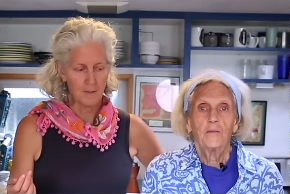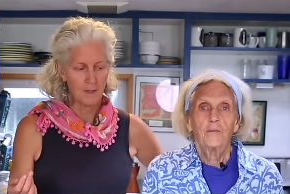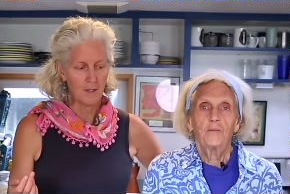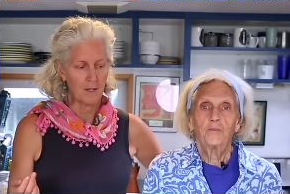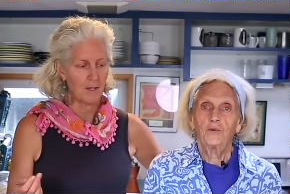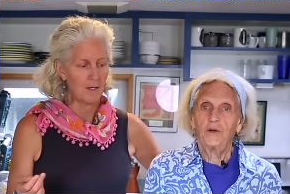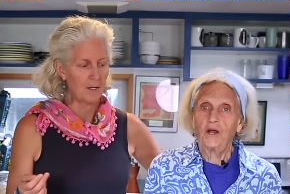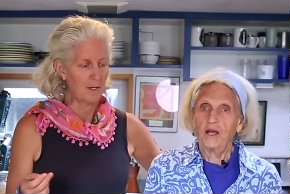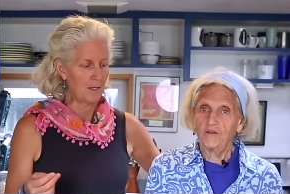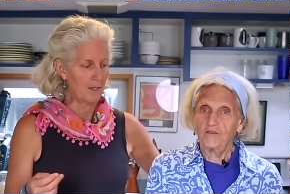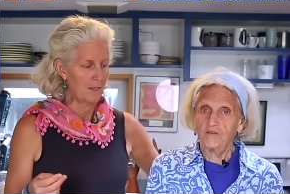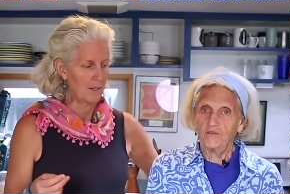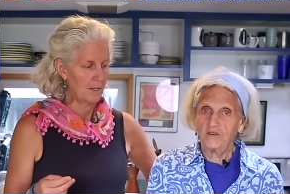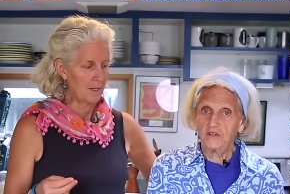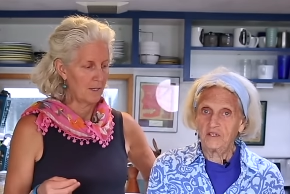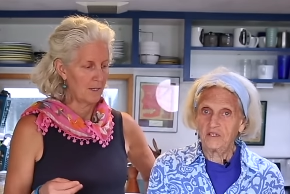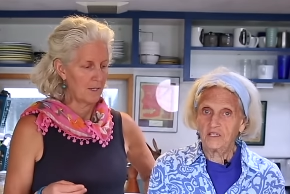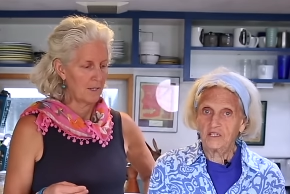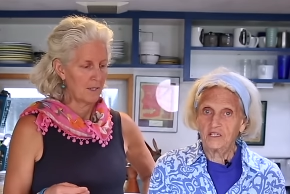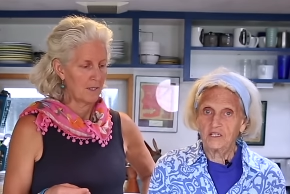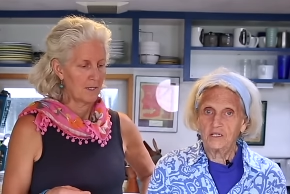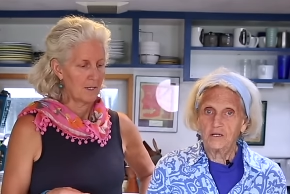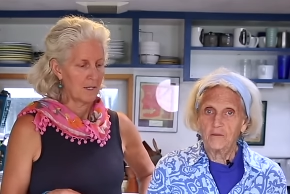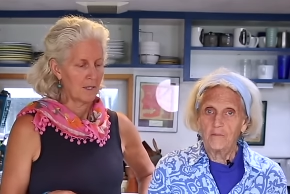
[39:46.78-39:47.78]

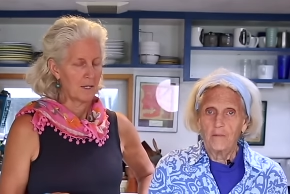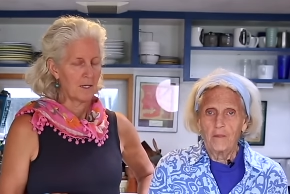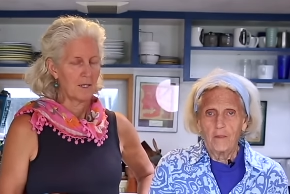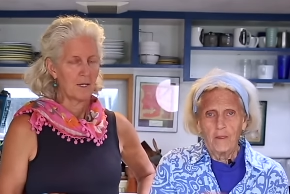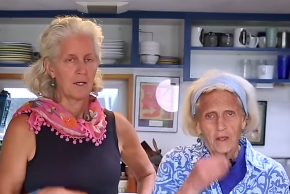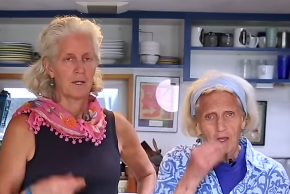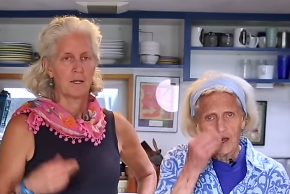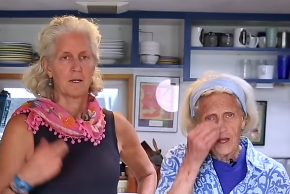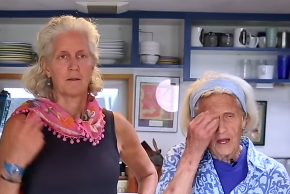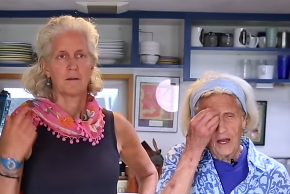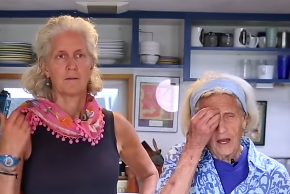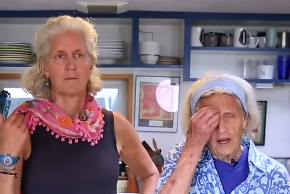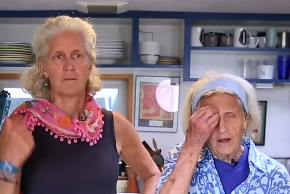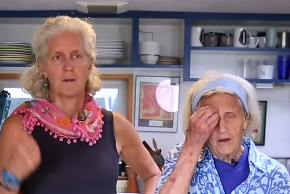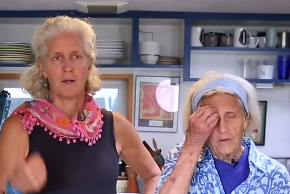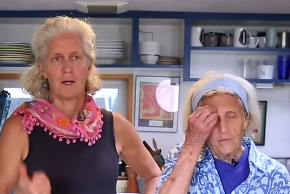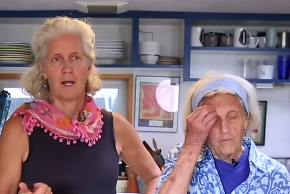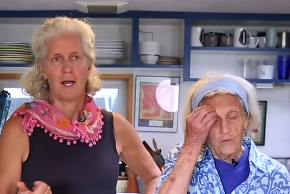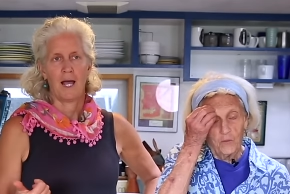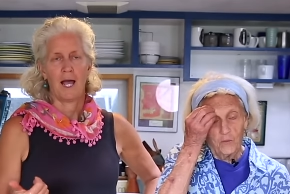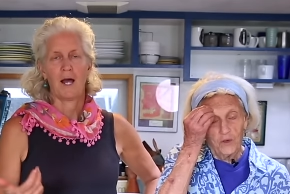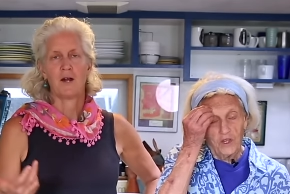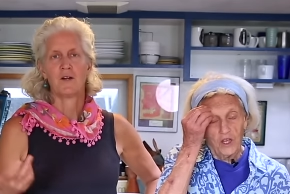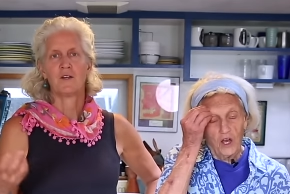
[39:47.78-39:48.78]
Speaker 1: breakfast. Um,
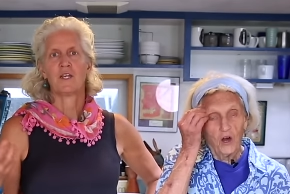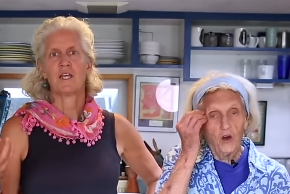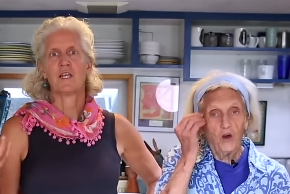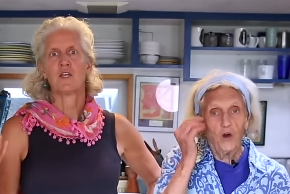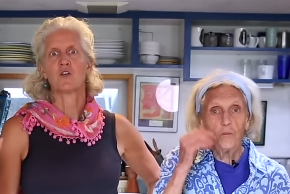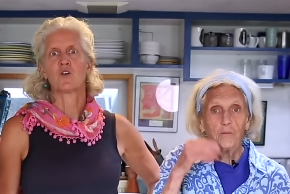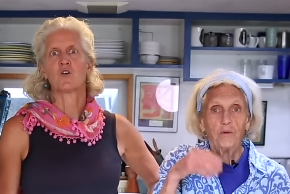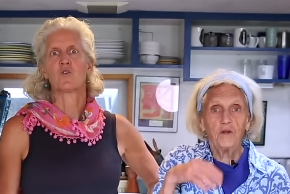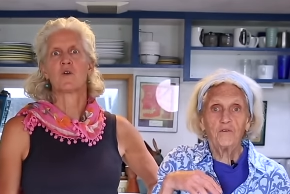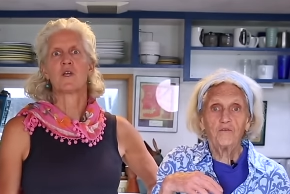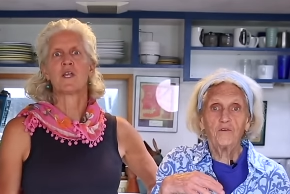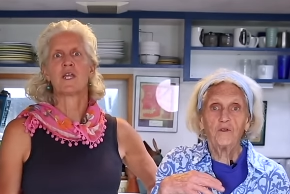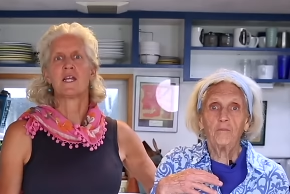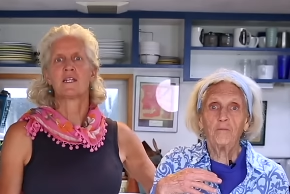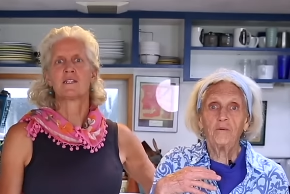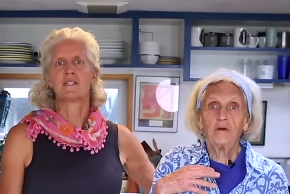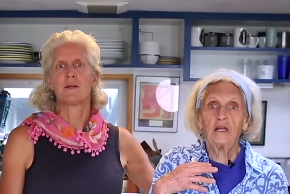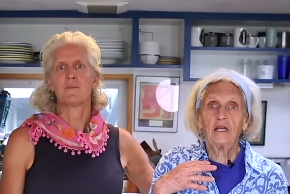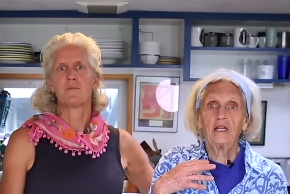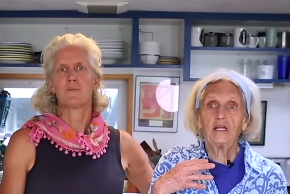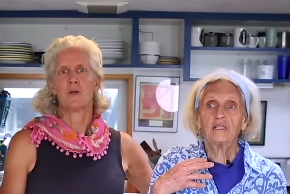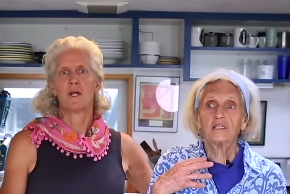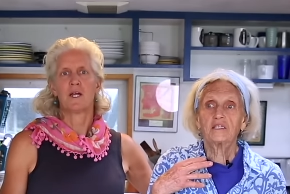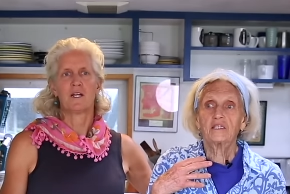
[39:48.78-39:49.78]
how do you get greens
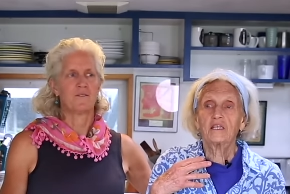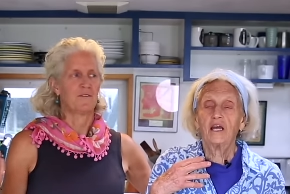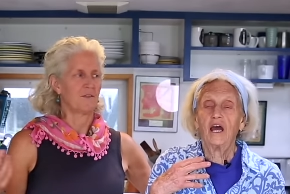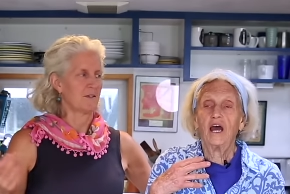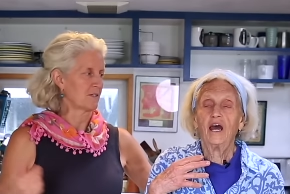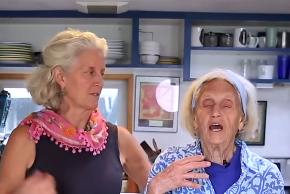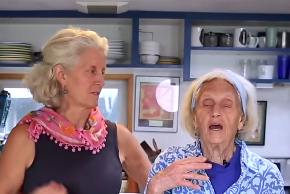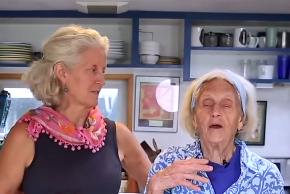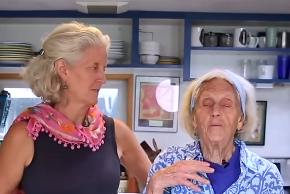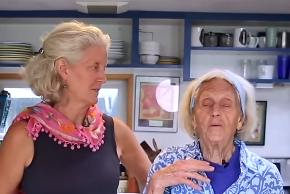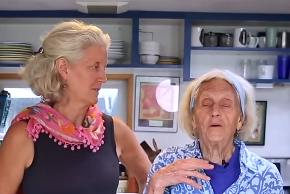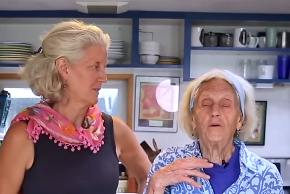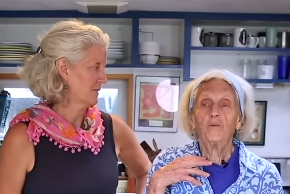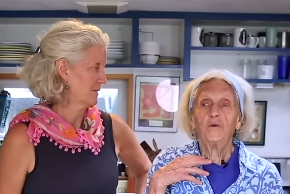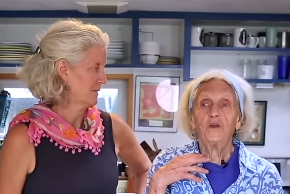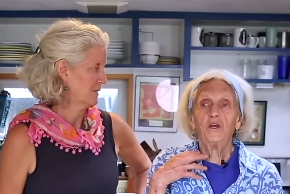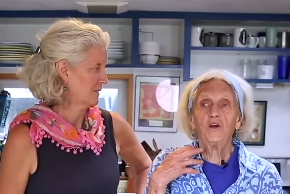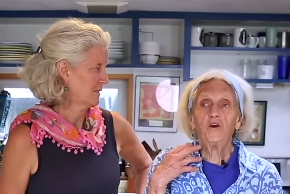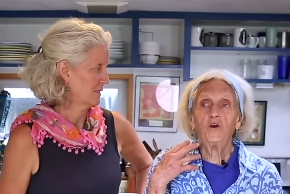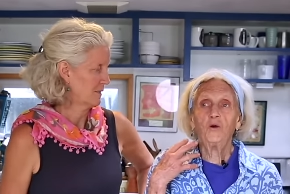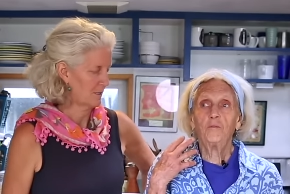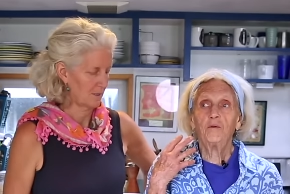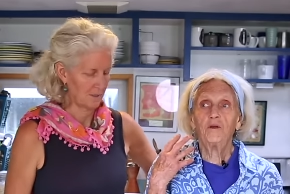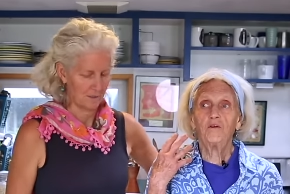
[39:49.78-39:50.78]
at breakfast? How about we
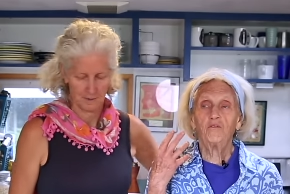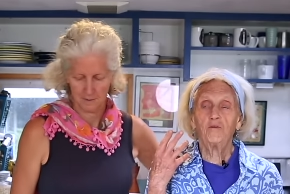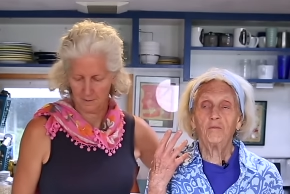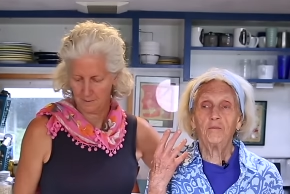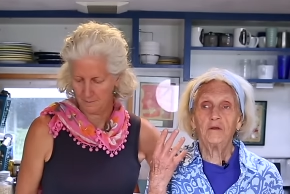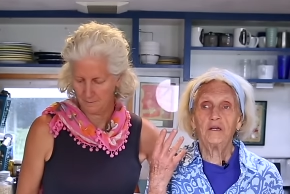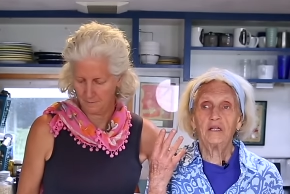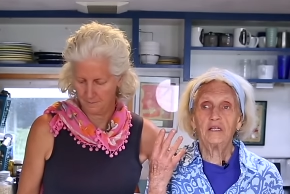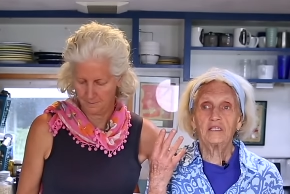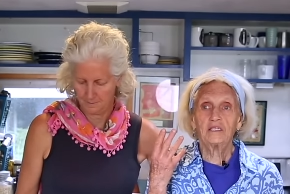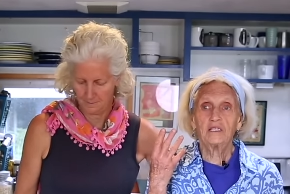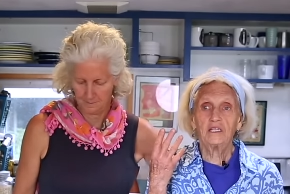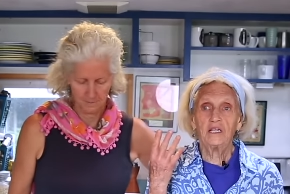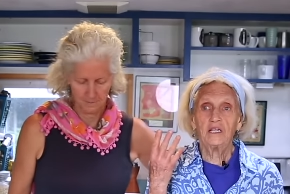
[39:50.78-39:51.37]
hope everybody's